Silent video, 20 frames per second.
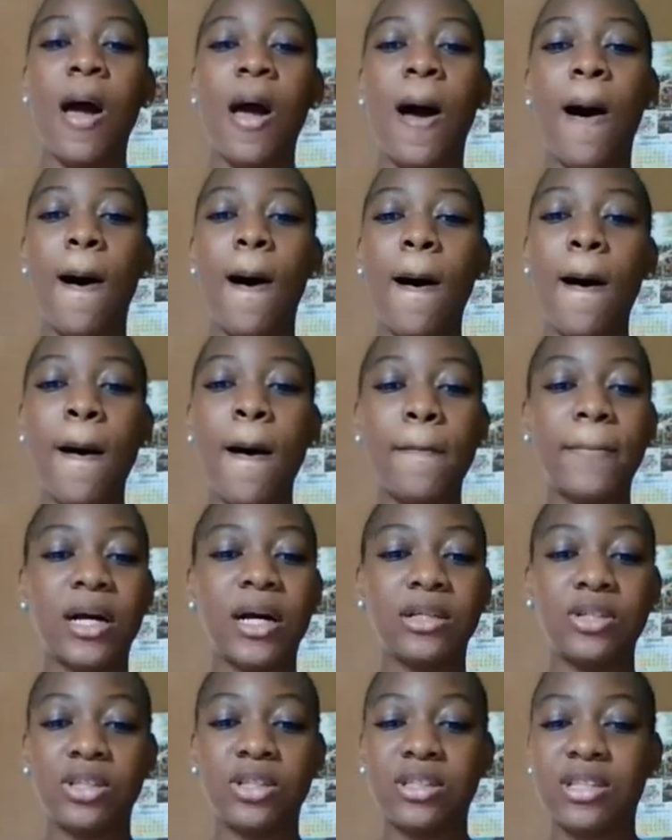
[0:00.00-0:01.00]
I
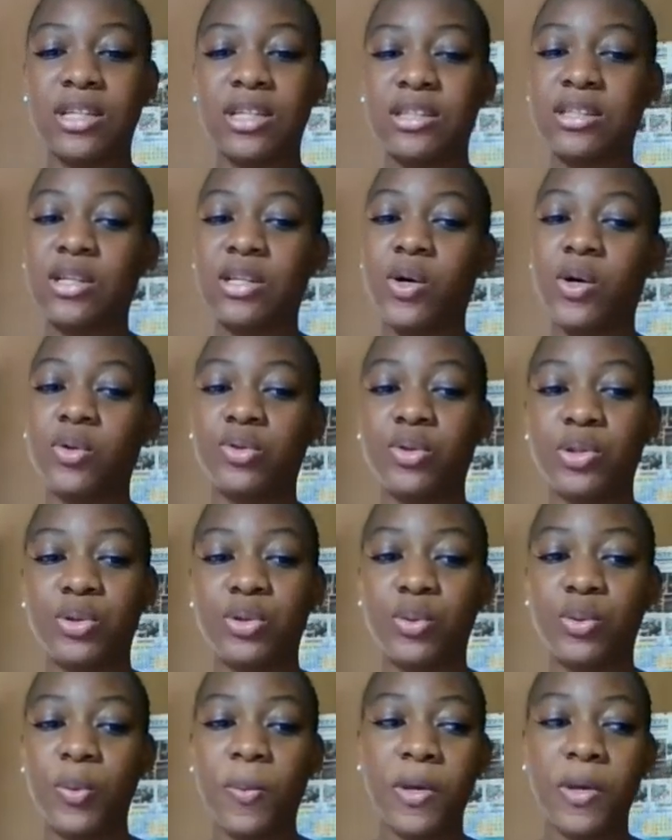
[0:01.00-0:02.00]
just decided I was going
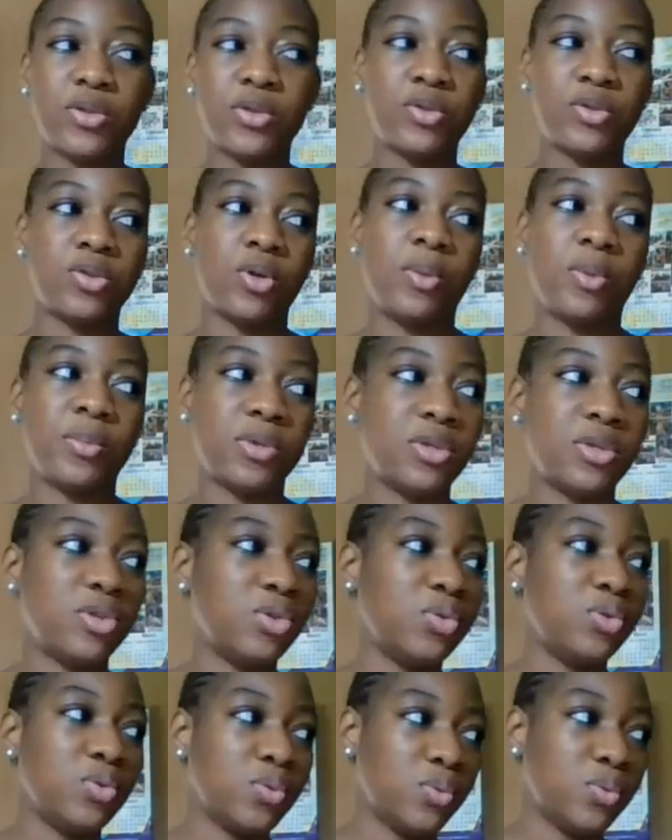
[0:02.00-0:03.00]
to make
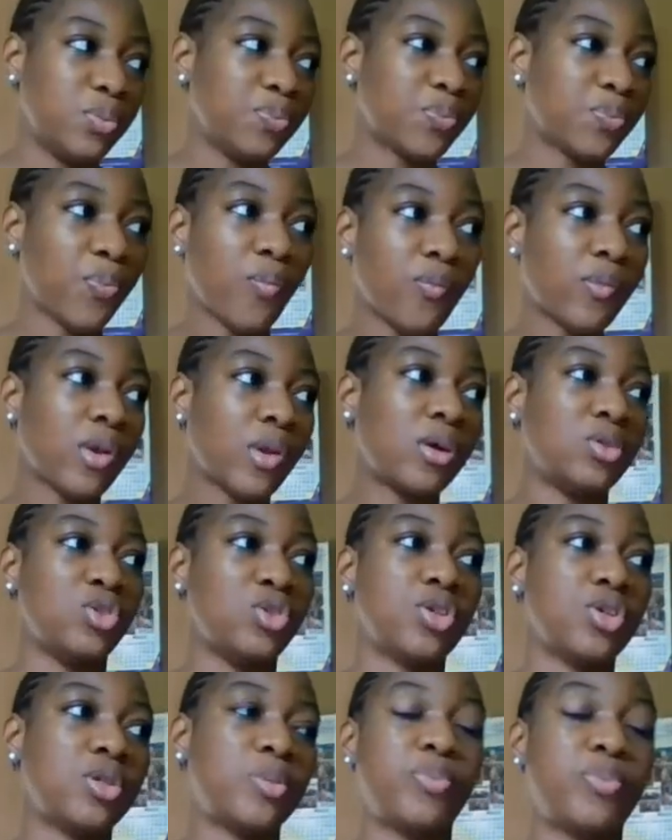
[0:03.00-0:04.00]
something,
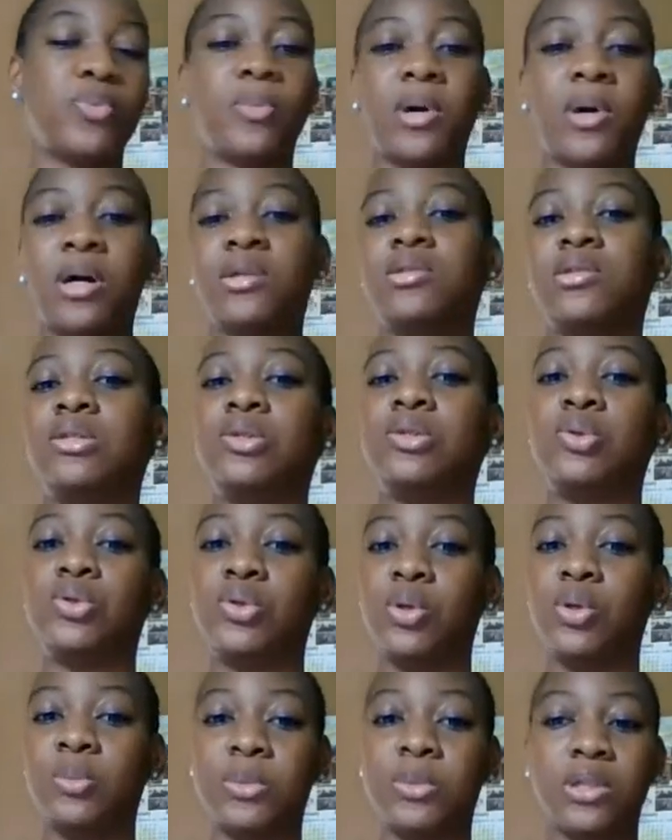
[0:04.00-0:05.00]
just put my hands into
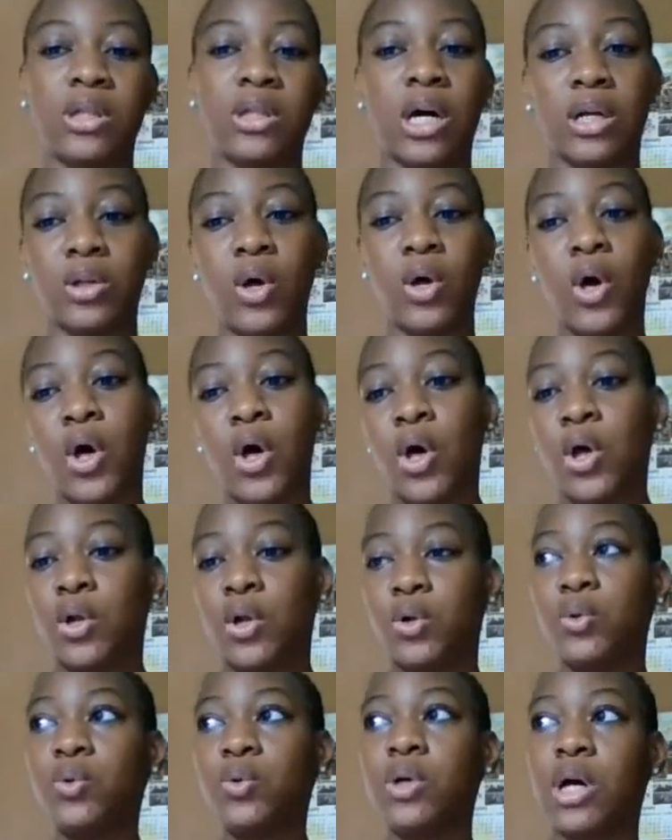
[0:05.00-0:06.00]
something and
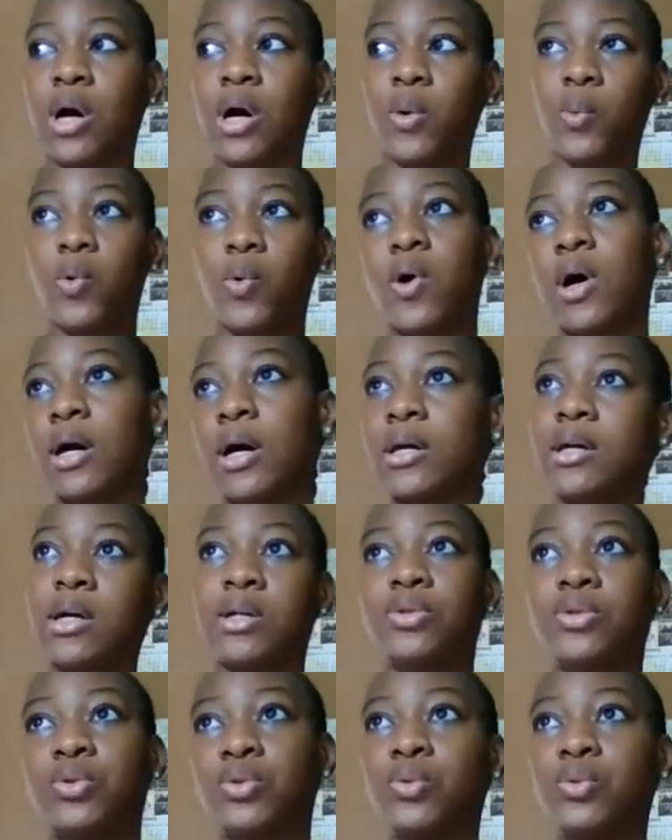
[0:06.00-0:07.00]
look at what I
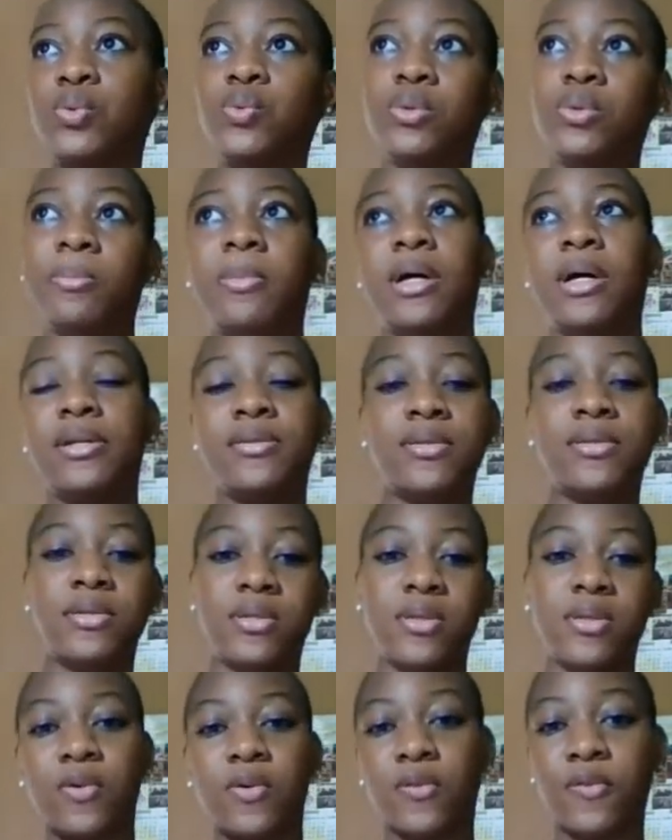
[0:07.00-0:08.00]
can do with
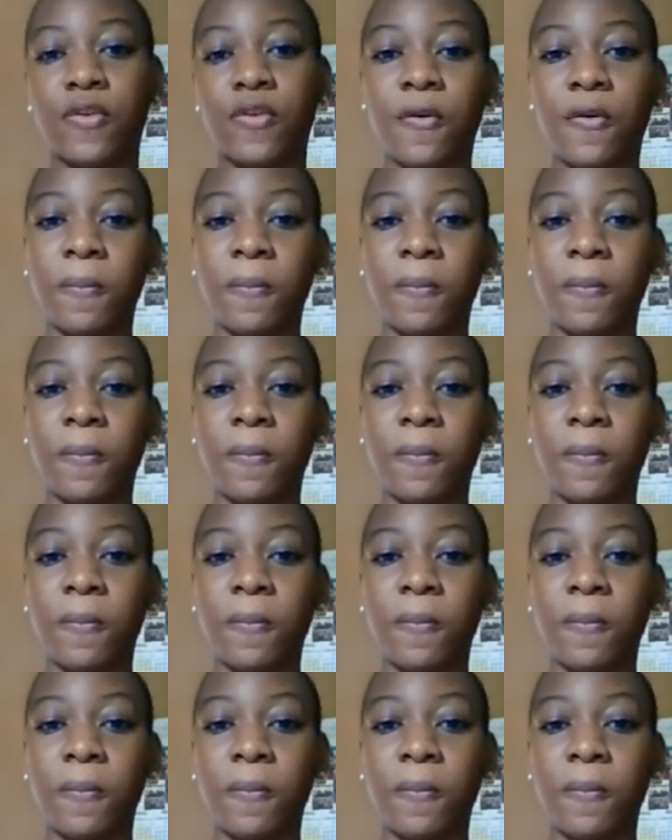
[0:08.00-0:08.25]
myself.